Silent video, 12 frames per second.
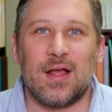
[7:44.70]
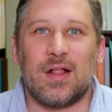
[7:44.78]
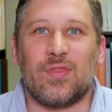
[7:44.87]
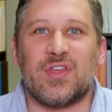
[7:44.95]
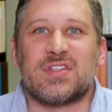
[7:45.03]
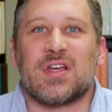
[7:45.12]

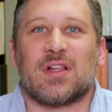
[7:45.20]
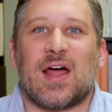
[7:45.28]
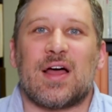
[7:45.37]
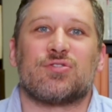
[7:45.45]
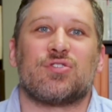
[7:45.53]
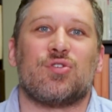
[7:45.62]
This
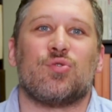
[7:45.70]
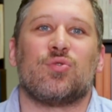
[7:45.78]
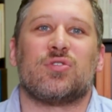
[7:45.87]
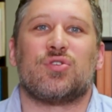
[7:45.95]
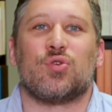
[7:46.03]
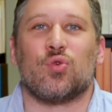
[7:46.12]
allows you
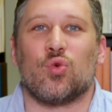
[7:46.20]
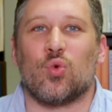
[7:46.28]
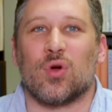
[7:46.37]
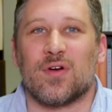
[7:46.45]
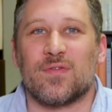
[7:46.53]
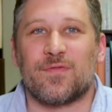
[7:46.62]

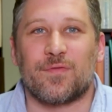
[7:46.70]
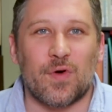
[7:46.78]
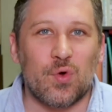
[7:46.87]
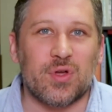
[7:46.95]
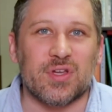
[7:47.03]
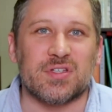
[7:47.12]
to
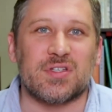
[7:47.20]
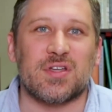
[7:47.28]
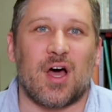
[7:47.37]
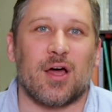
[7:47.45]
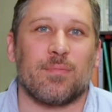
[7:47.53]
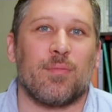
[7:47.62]
focus
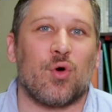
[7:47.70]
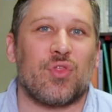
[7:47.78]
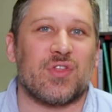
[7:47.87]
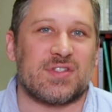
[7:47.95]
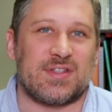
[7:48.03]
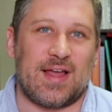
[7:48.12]
on both
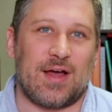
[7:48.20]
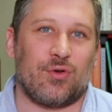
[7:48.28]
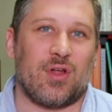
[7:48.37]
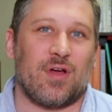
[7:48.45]
the sound